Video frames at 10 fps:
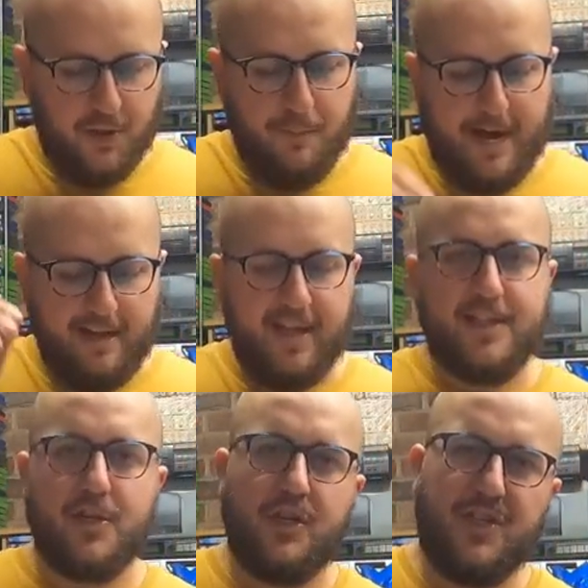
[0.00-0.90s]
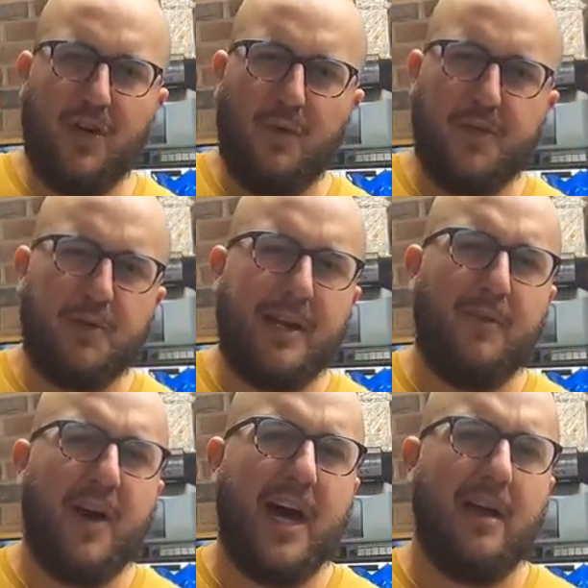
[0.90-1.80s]
£2, that's sold for
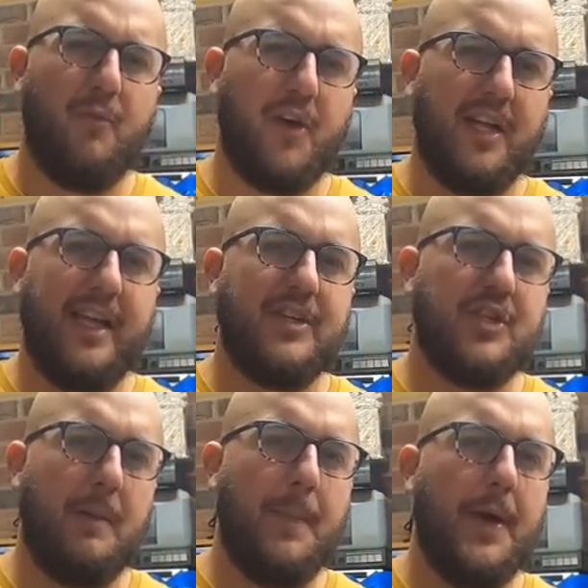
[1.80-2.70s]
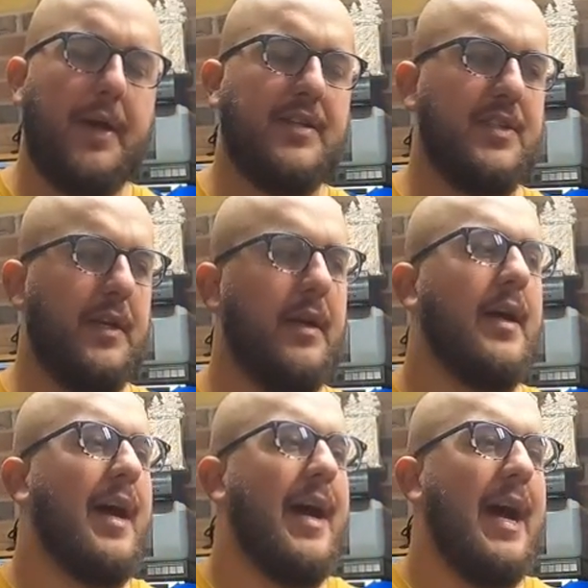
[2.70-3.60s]
25 for collection in person.
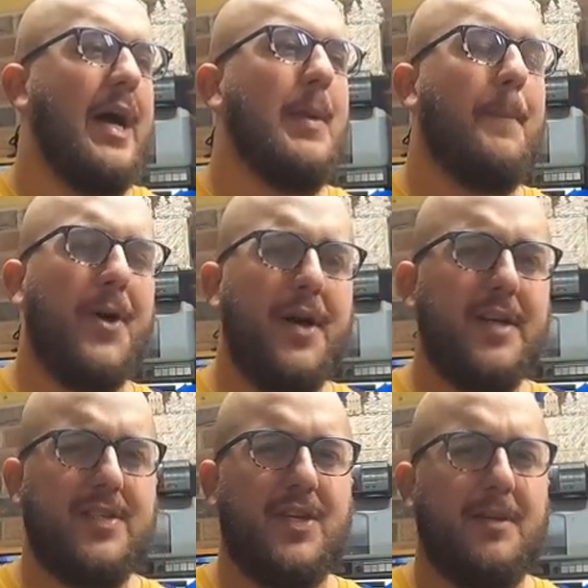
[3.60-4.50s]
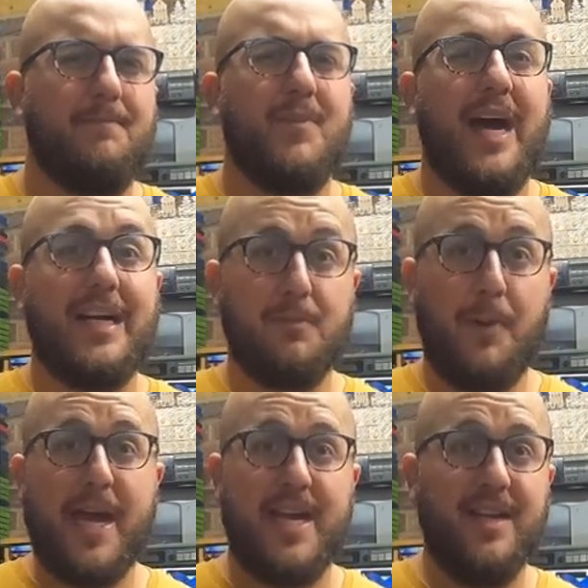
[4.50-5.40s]
And the person has
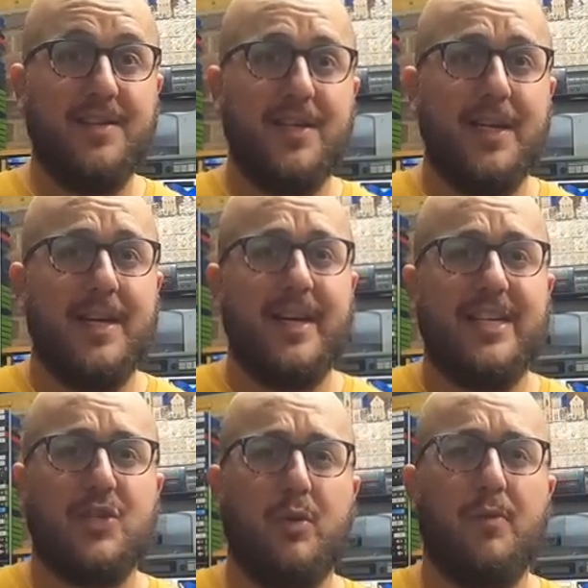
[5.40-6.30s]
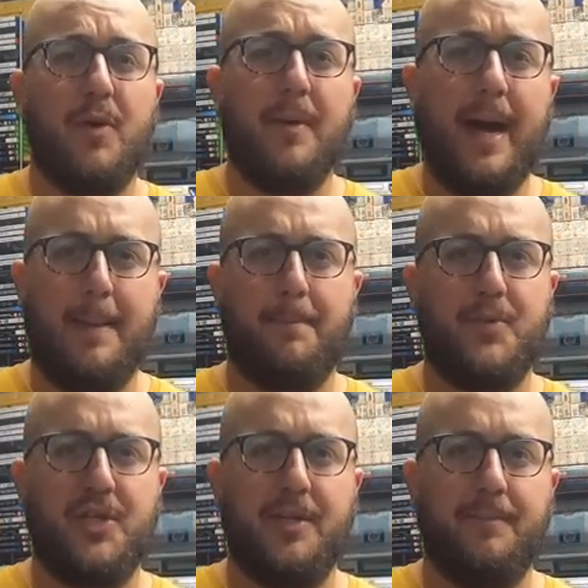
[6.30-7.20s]
paid, is coming from
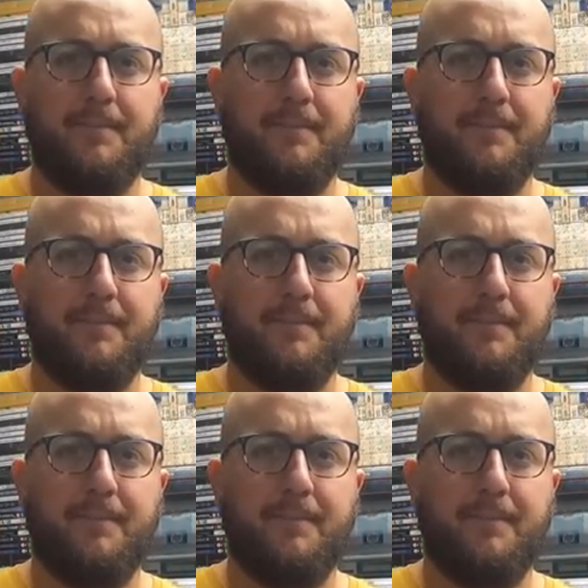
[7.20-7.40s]
Hampshire.